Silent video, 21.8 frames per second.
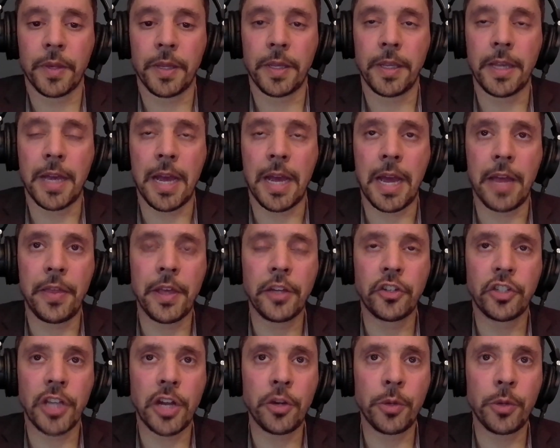Yeah, I
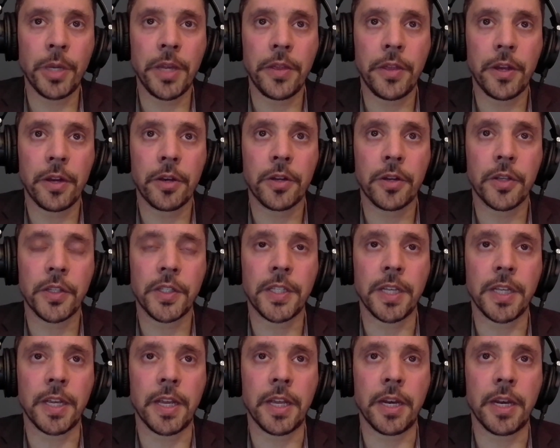think generally
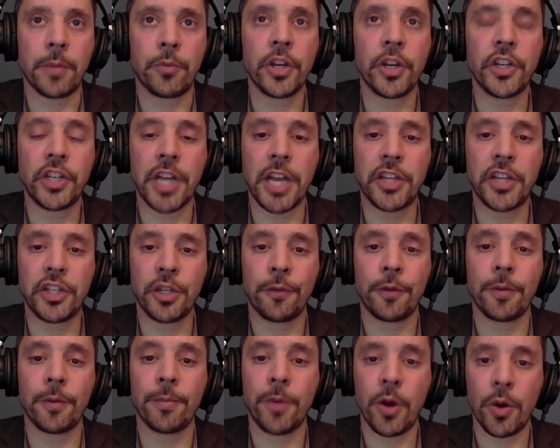there's an appreciation
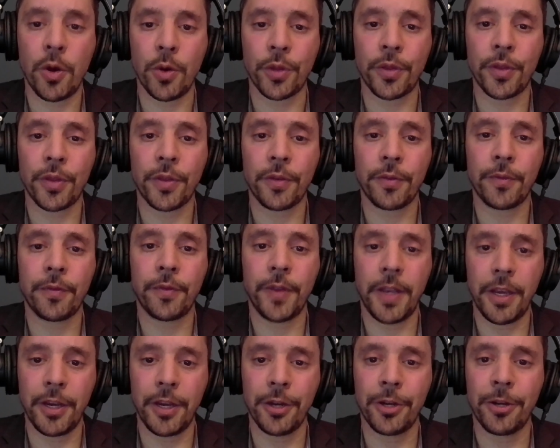for both
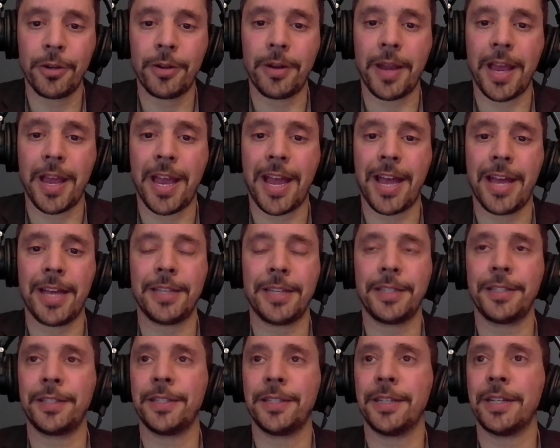fear
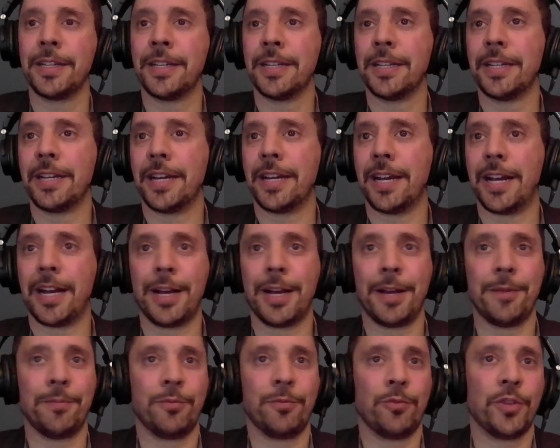and
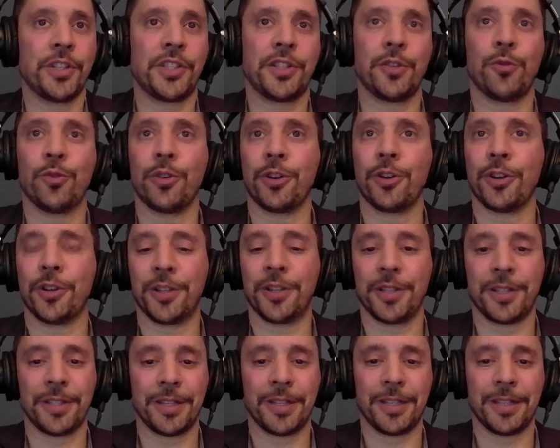what's the word?